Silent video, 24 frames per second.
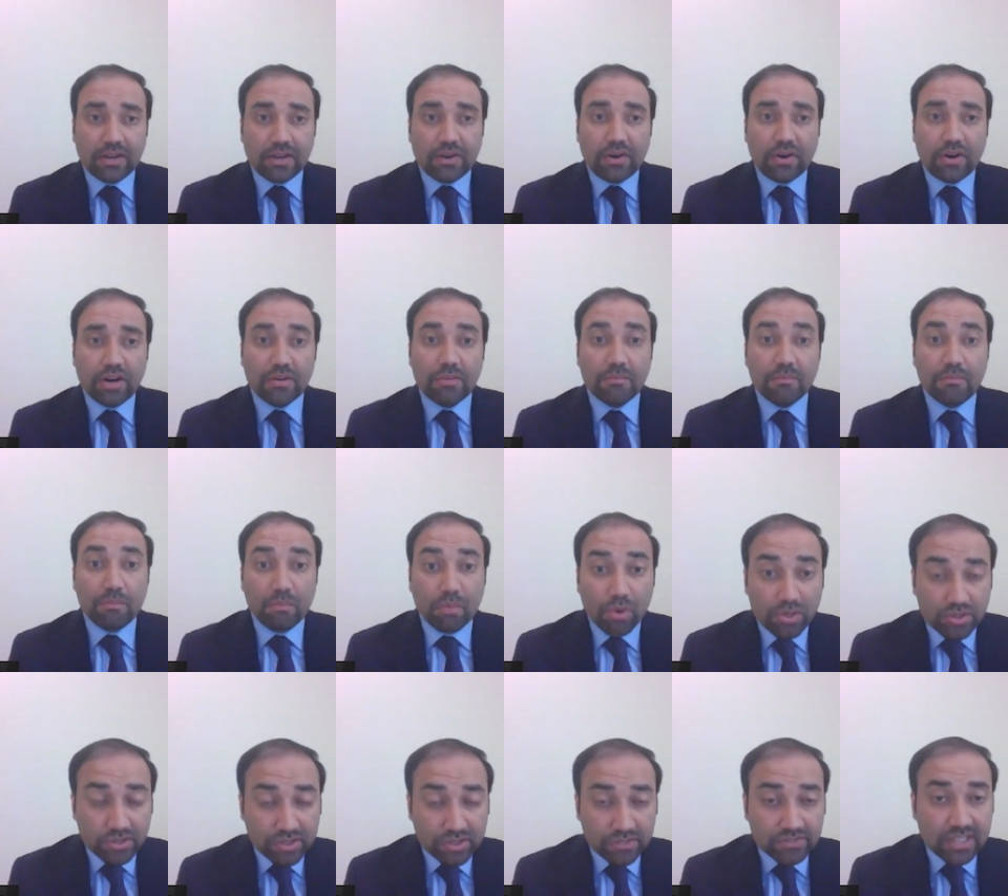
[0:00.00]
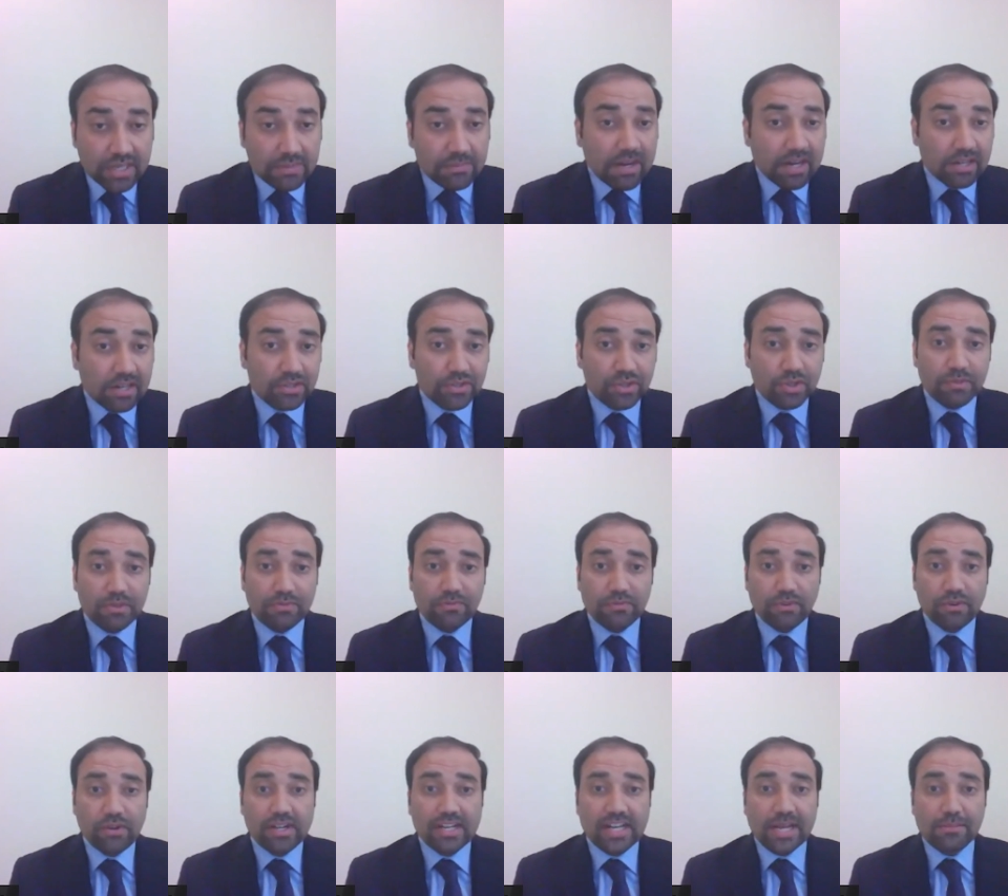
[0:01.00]
or most of them are should be
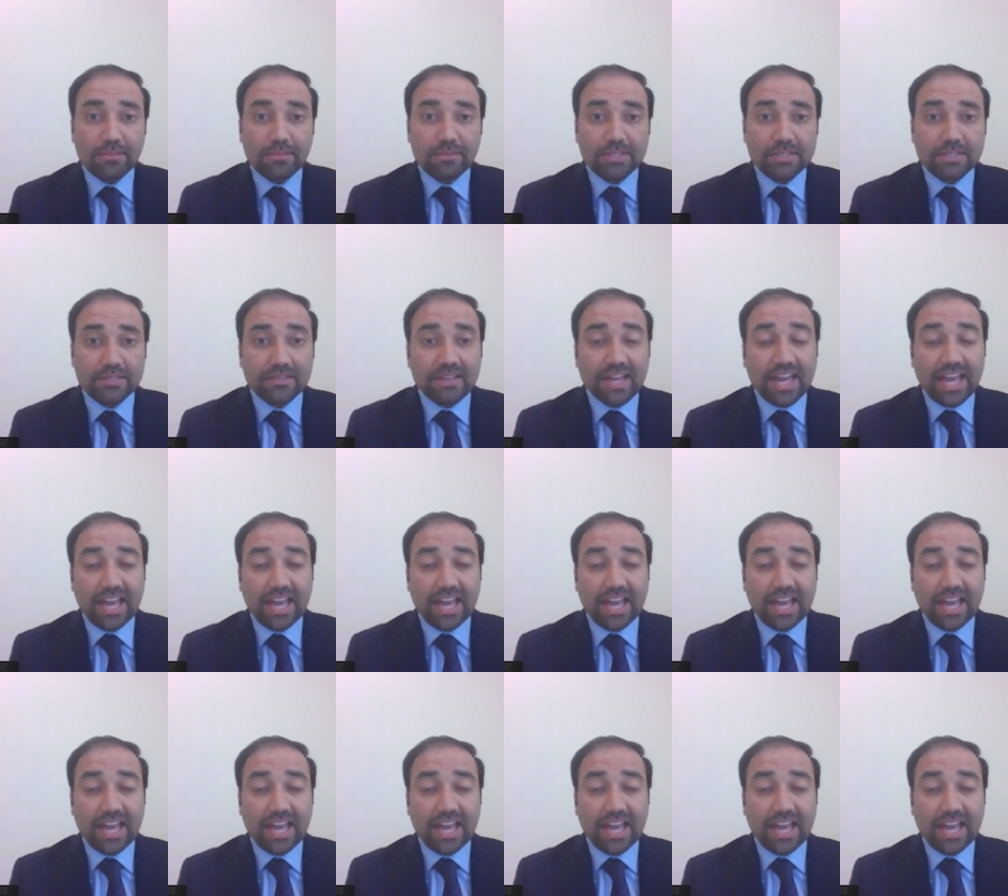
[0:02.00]
full-timers